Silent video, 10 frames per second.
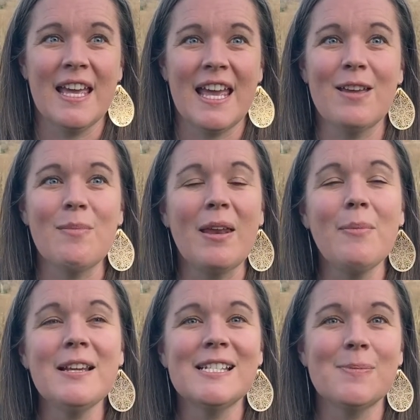It meant
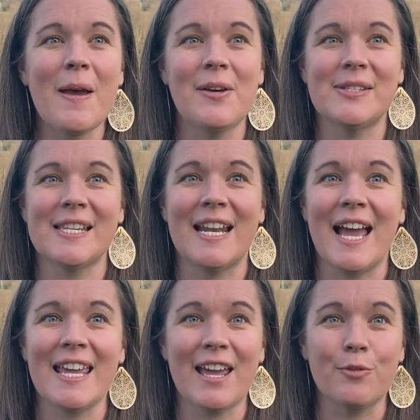my spouse and
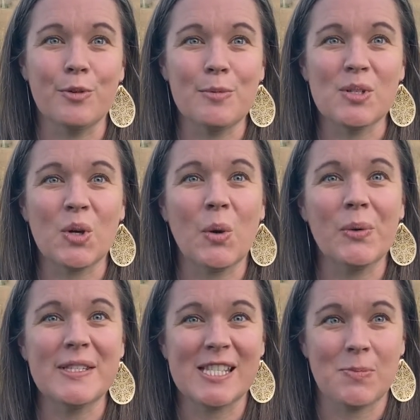I had room to
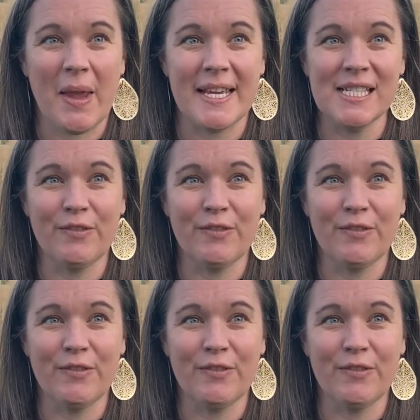hold space